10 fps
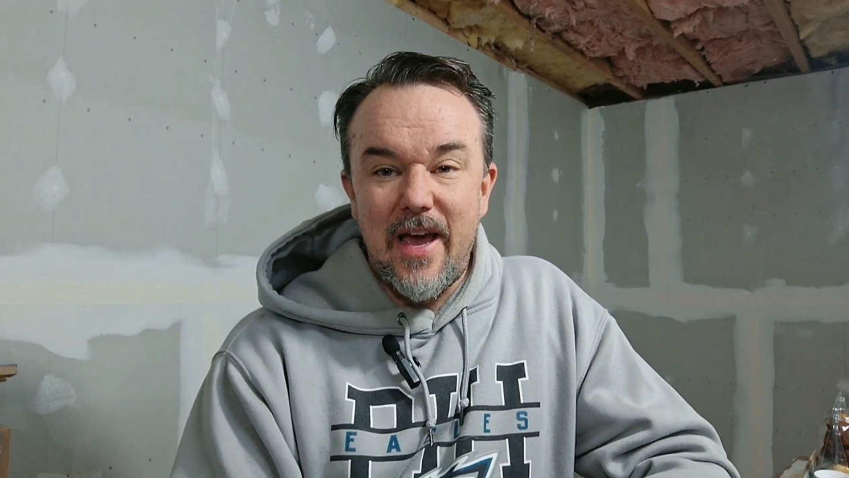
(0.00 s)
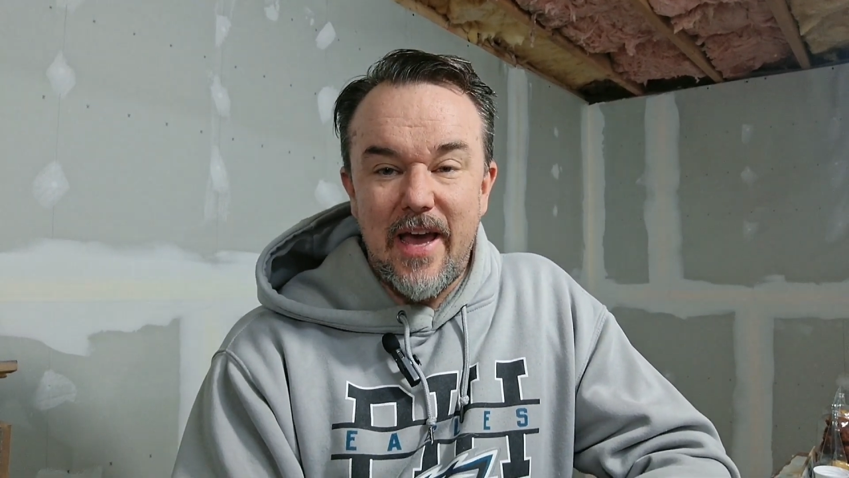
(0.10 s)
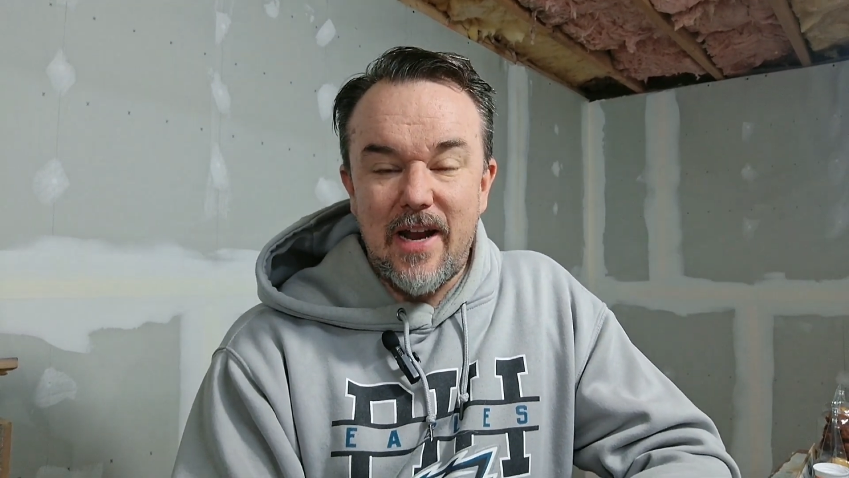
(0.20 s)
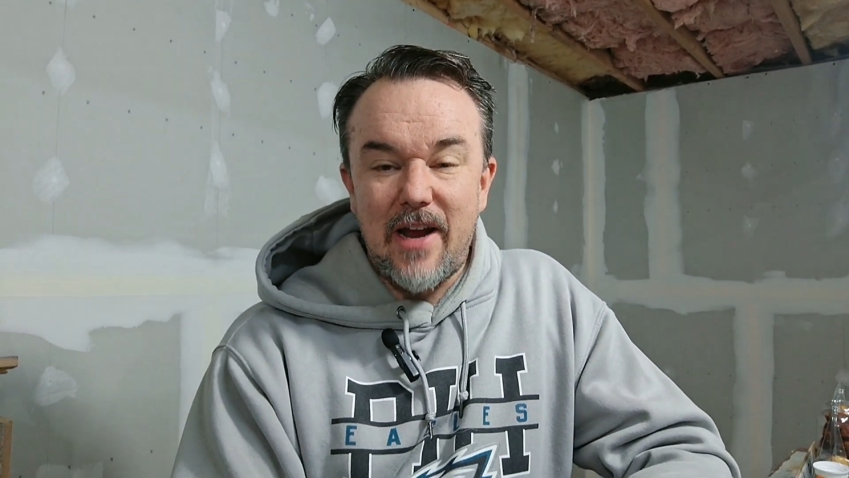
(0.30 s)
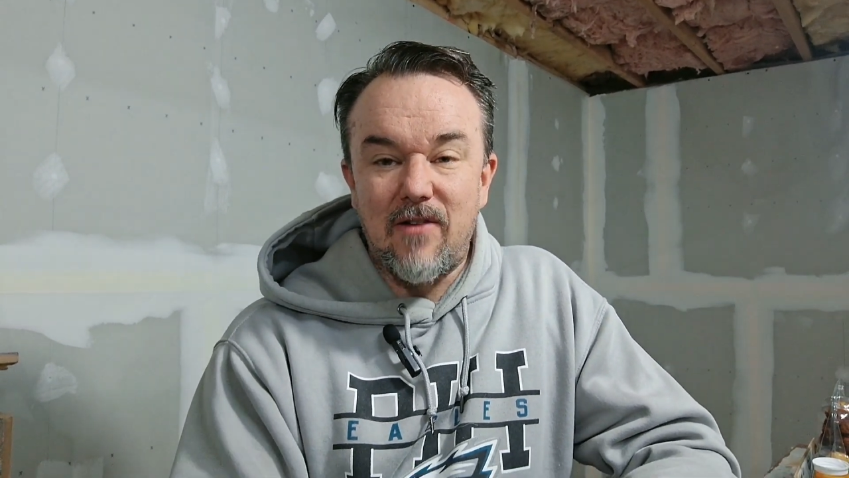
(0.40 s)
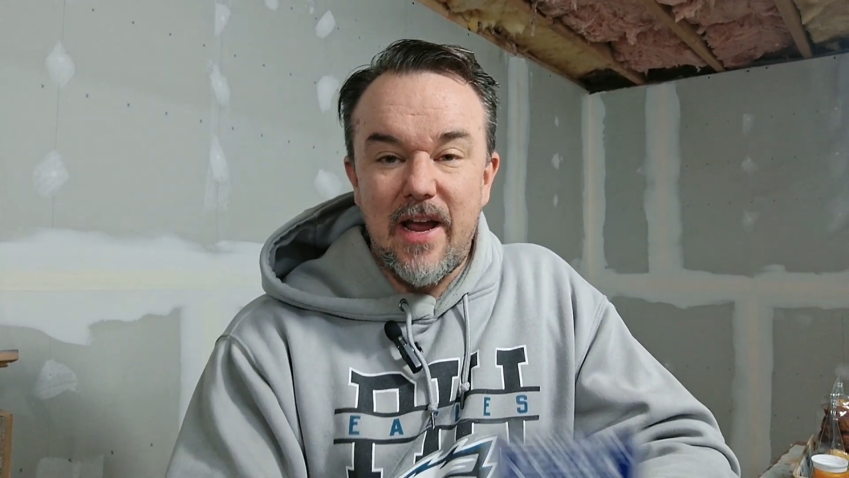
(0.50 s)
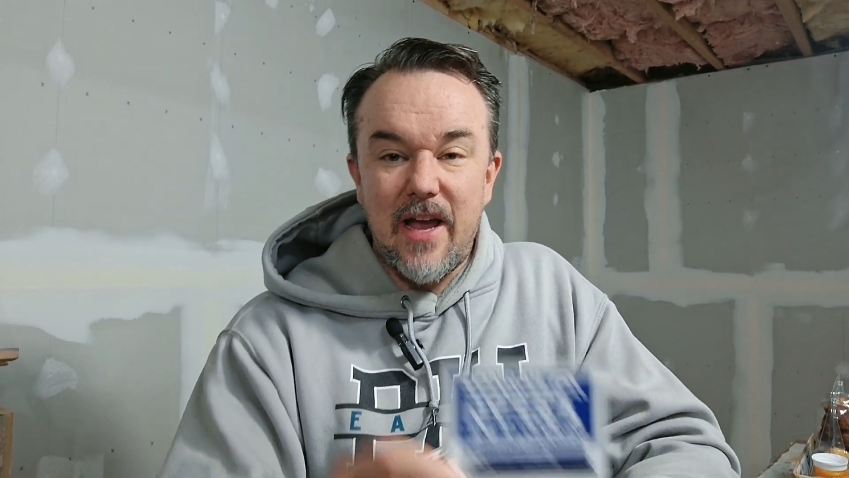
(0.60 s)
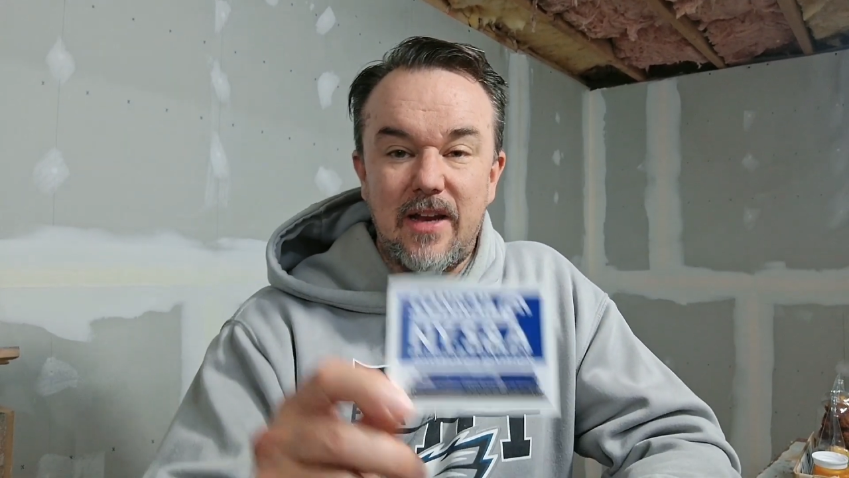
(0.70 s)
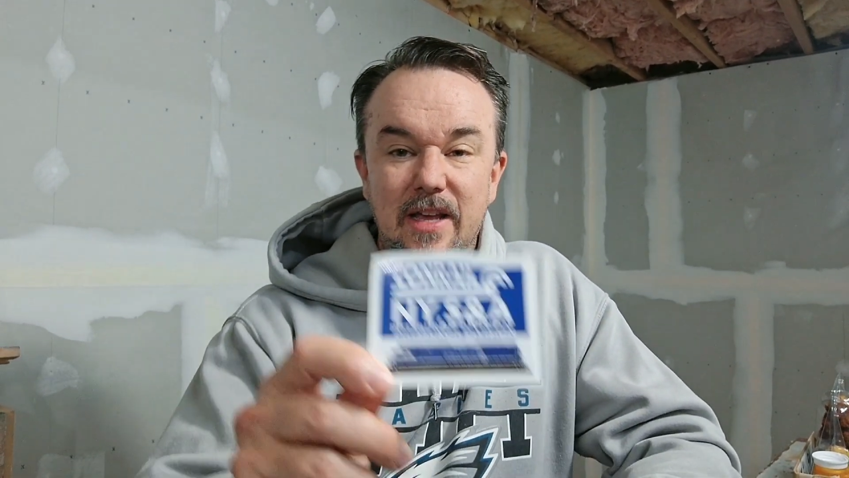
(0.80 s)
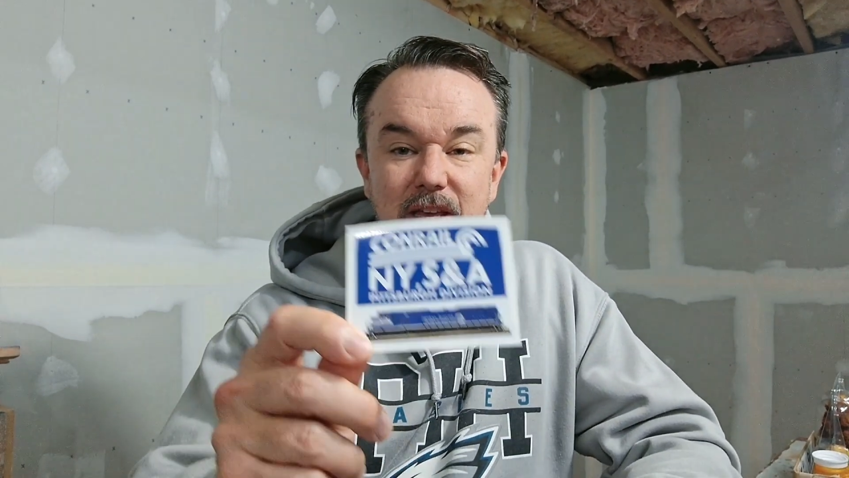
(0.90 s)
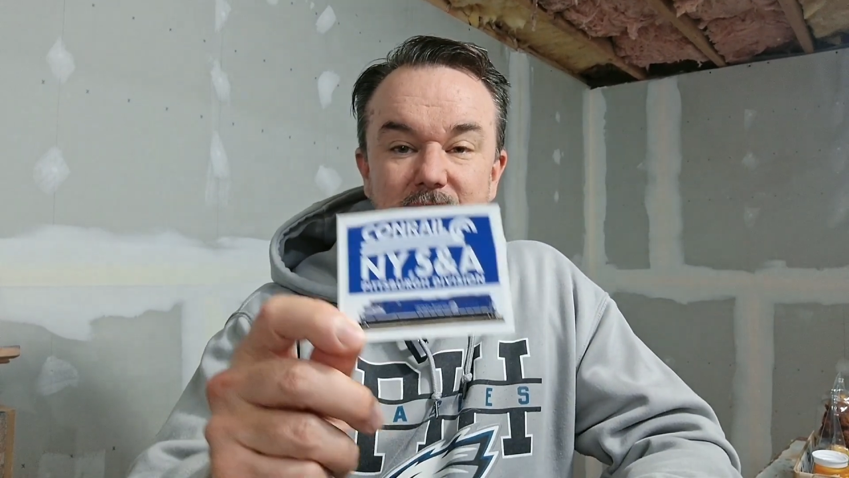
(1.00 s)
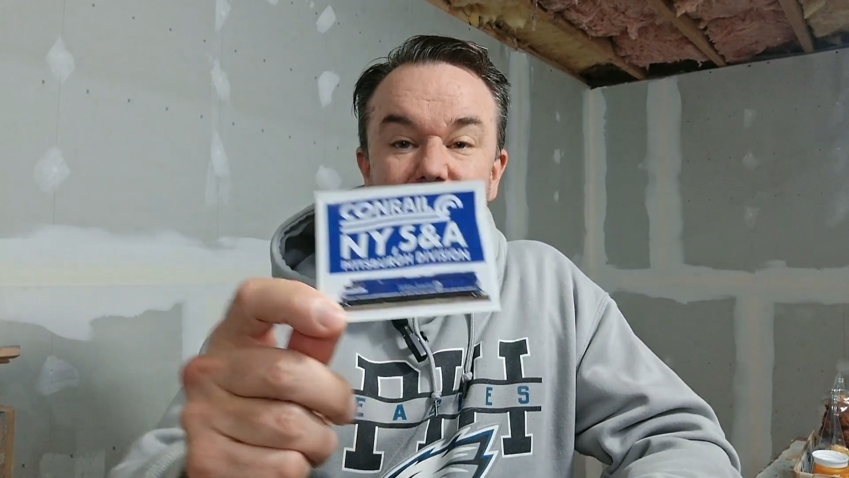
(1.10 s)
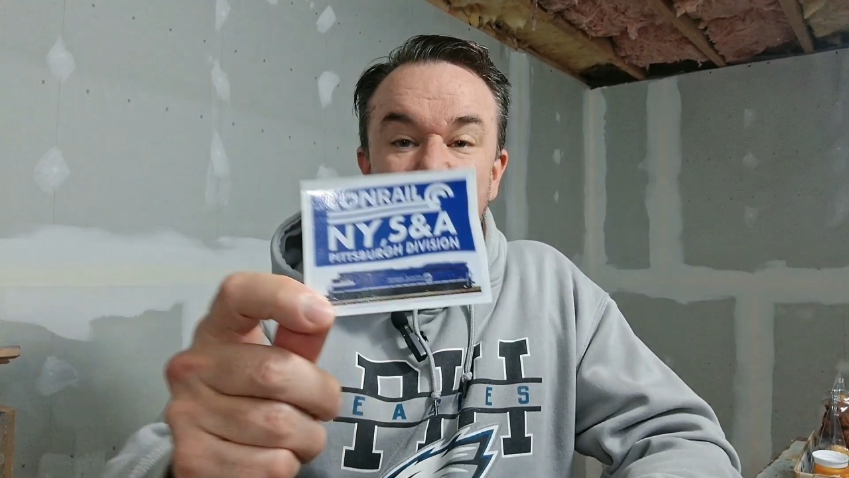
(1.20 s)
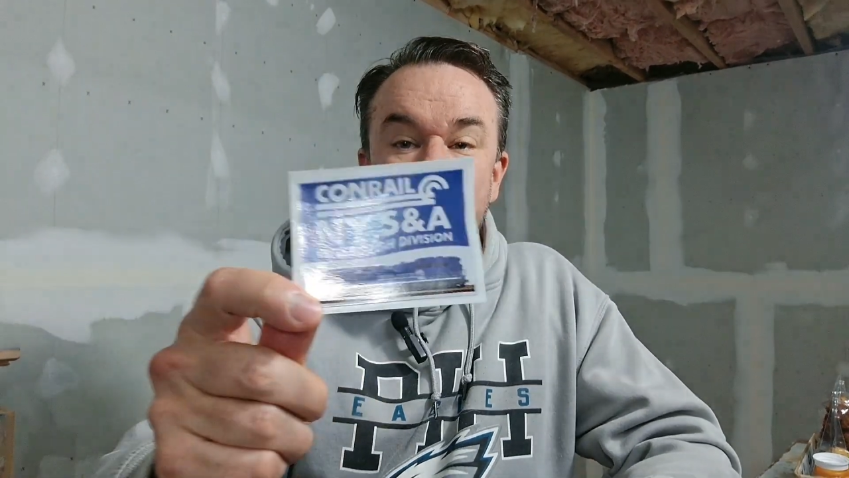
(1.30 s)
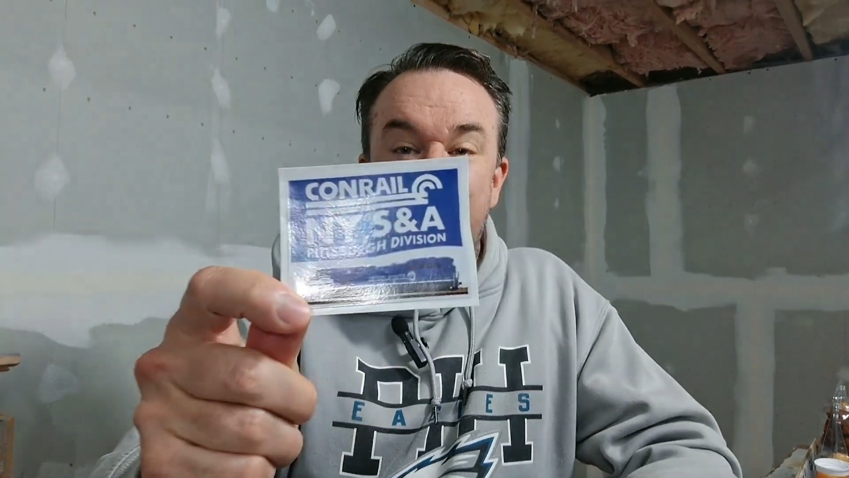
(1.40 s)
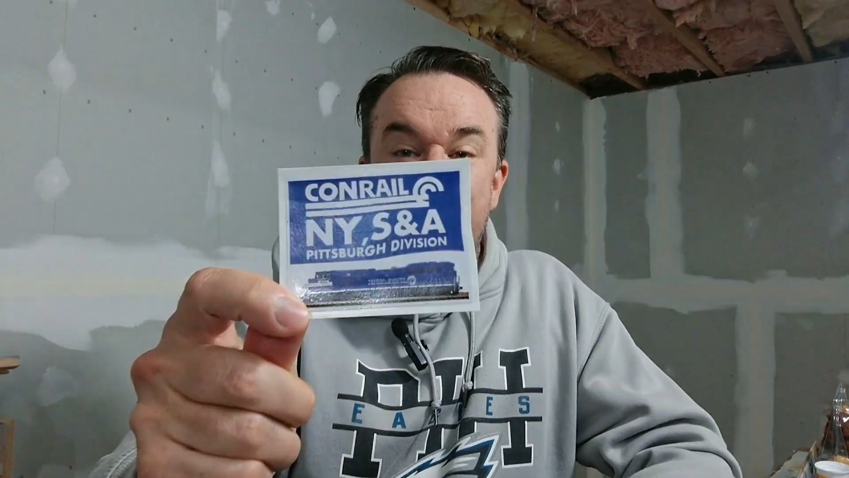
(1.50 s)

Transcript: and I ran his